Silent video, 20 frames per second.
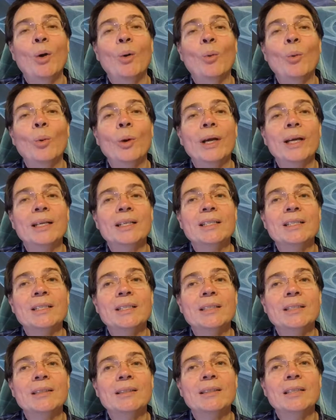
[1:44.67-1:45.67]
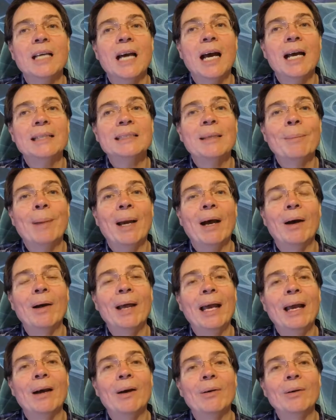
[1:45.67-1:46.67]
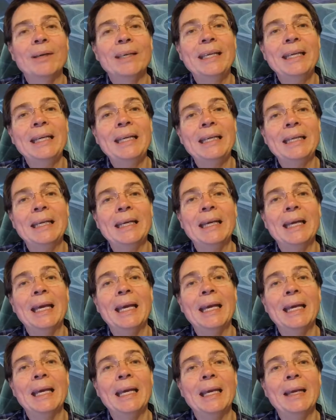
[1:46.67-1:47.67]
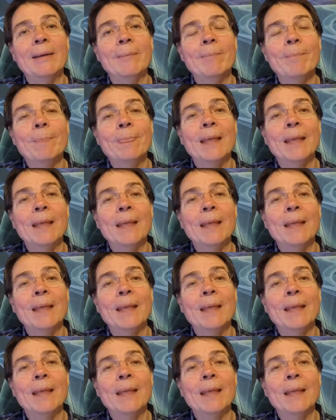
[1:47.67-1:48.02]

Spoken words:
which talks about how eating a